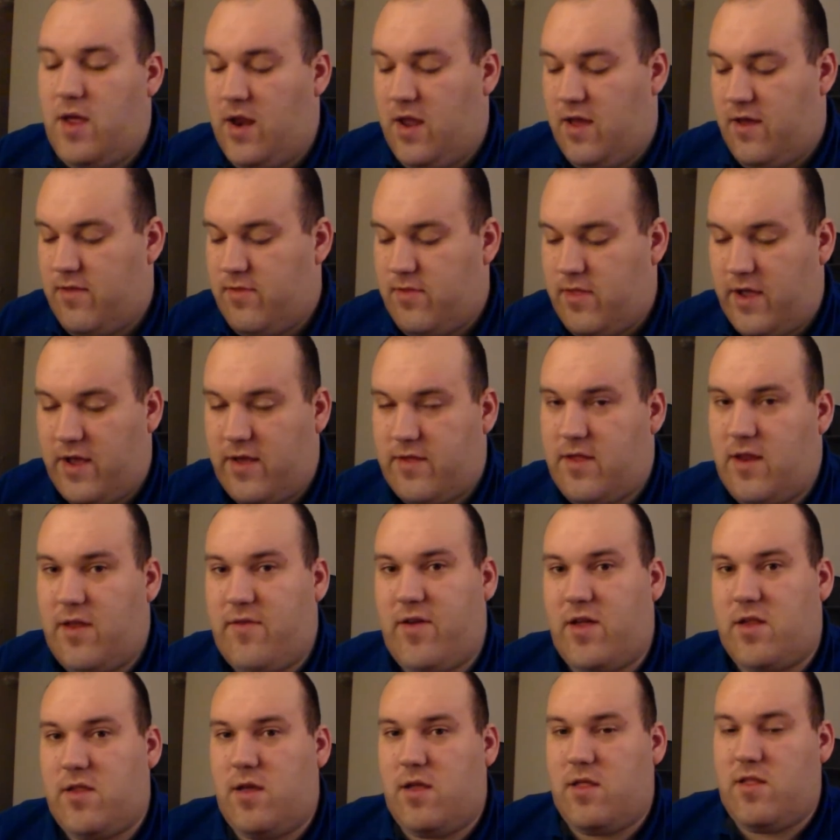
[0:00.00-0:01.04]
And like I said,
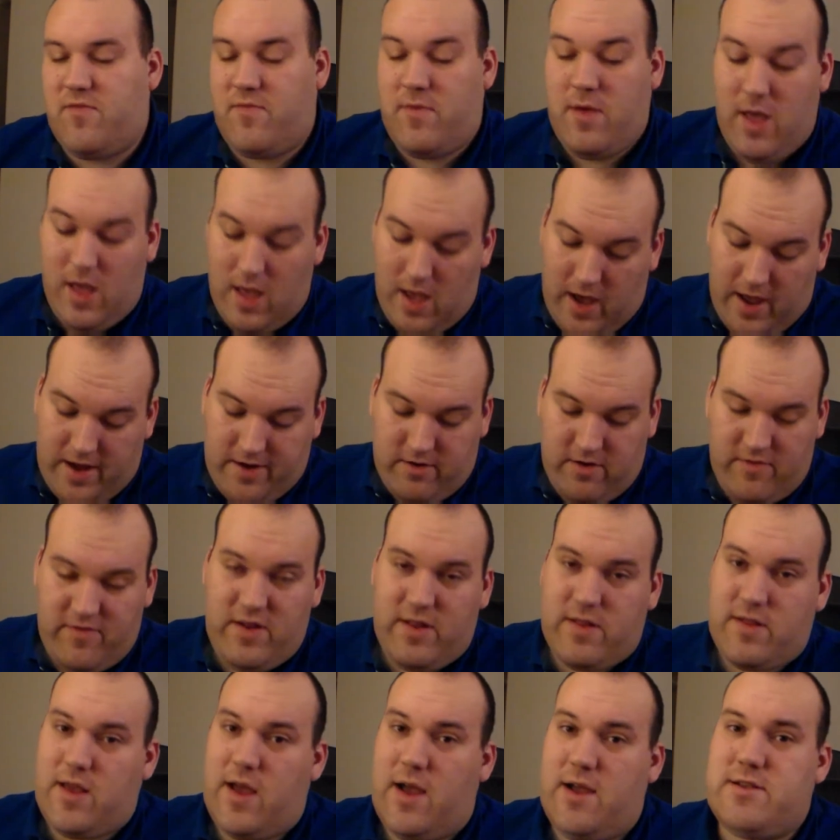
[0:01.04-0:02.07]
I've got tons of them. I don't have
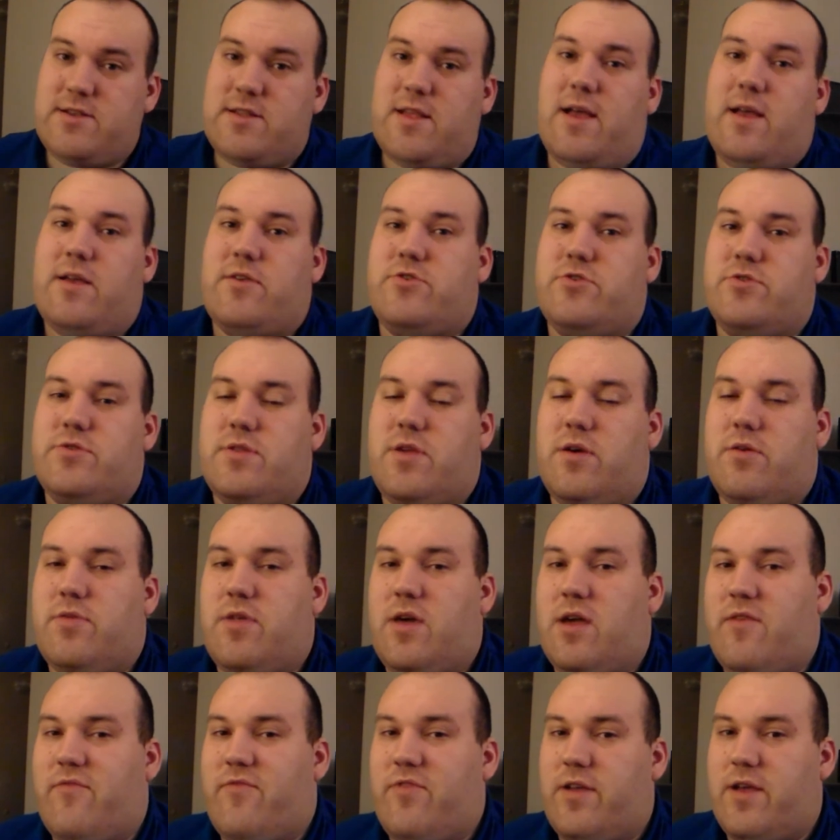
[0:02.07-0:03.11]
any Sky Slashers, though,
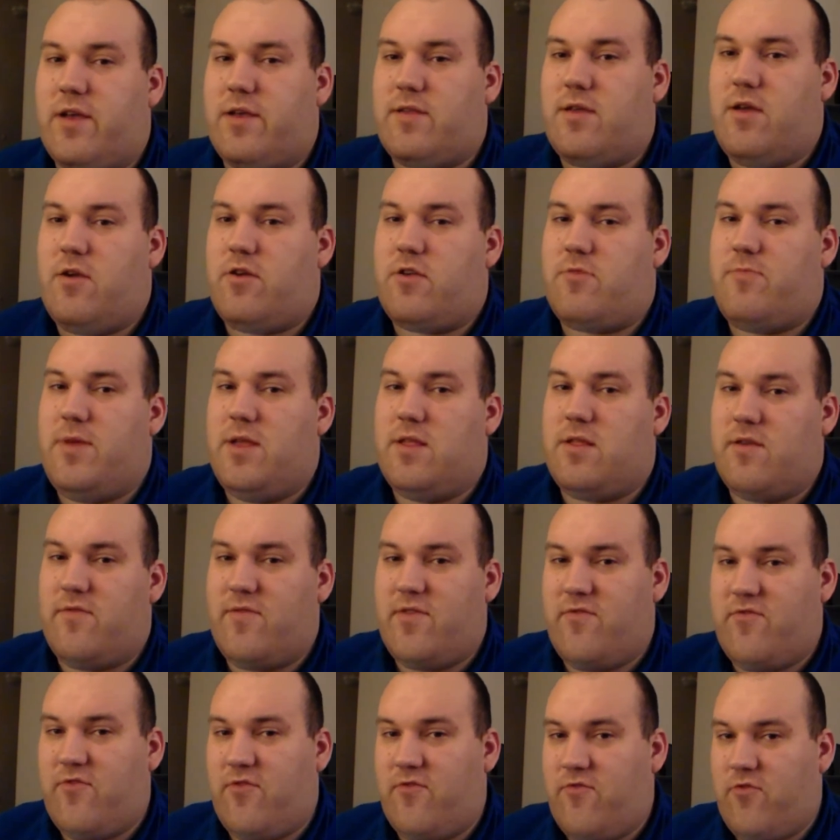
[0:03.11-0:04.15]
thankfully, because they're
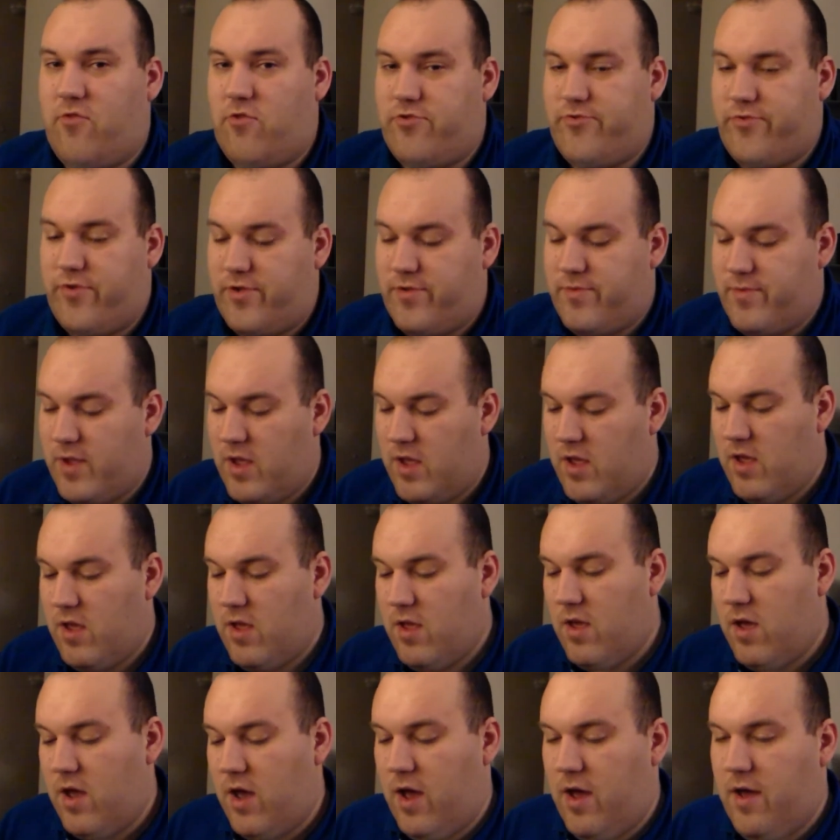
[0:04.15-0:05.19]
expensive and from Forge World.
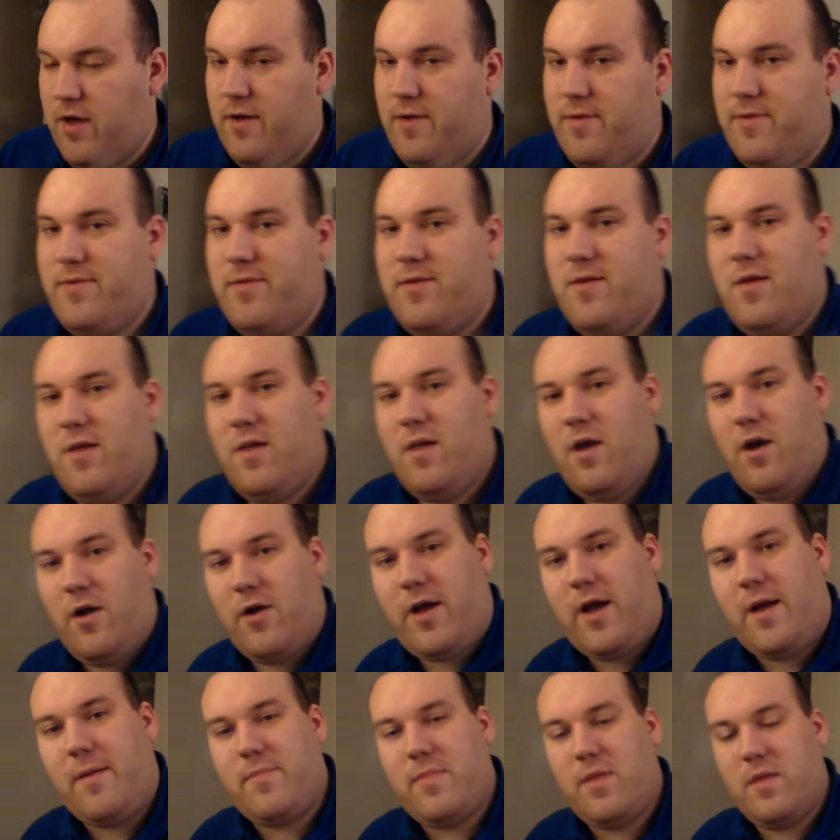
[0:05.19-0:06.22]

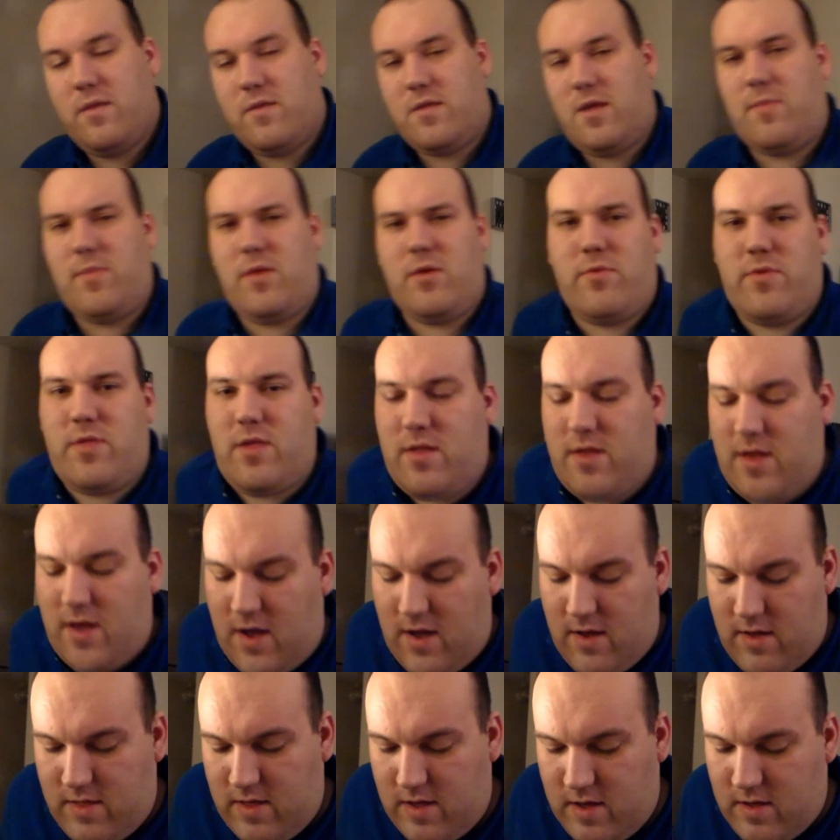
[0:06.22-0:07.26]
Okay, same thing with
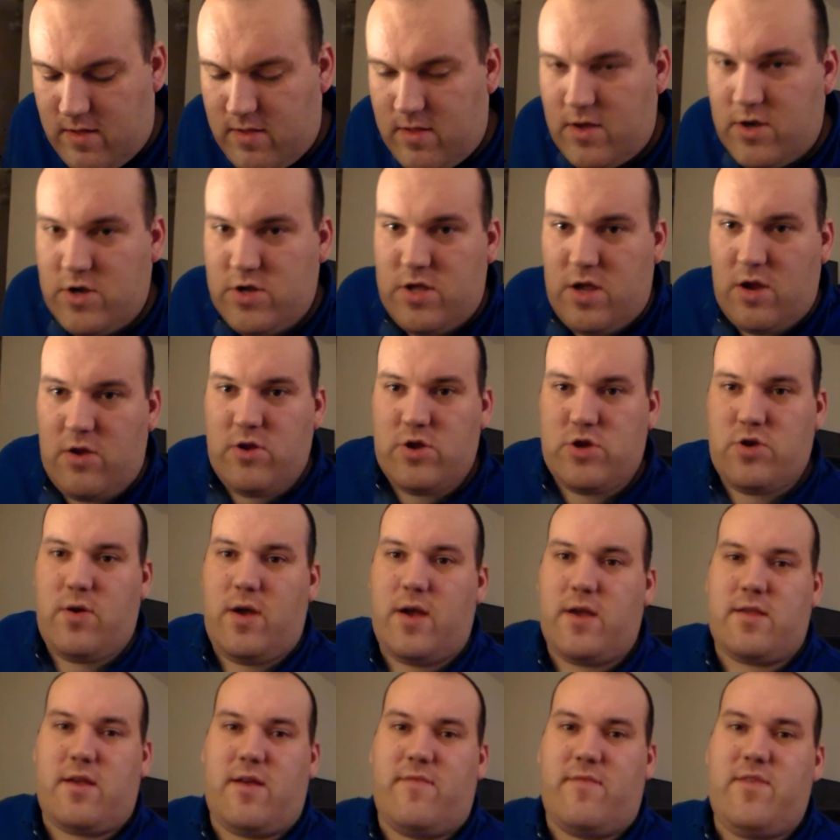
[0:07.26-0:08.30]
the Tyranid
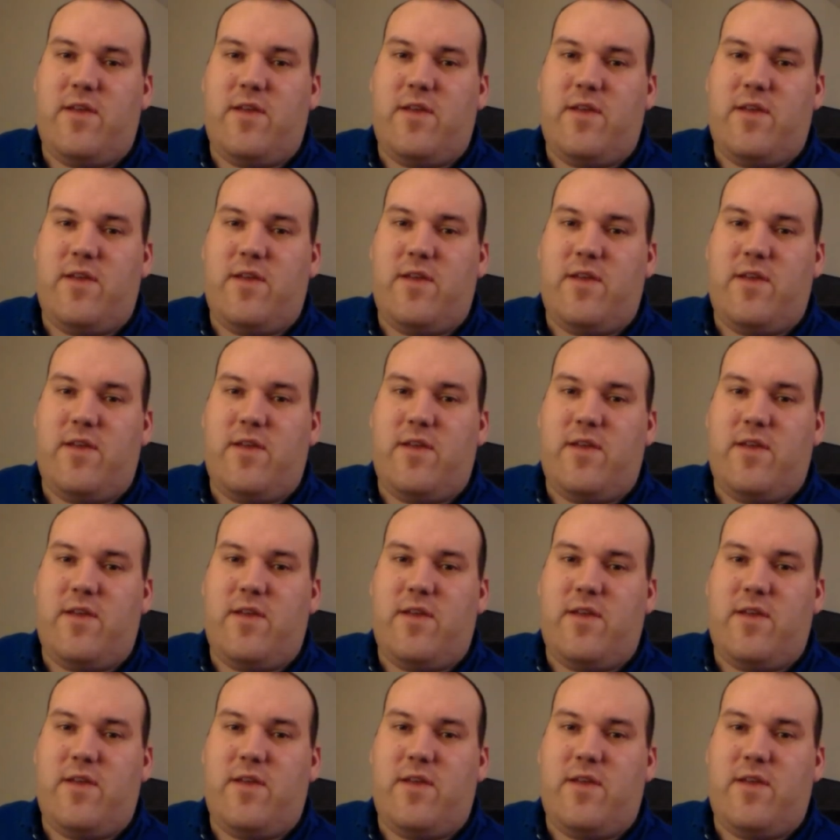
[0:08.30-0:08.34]
Strikes.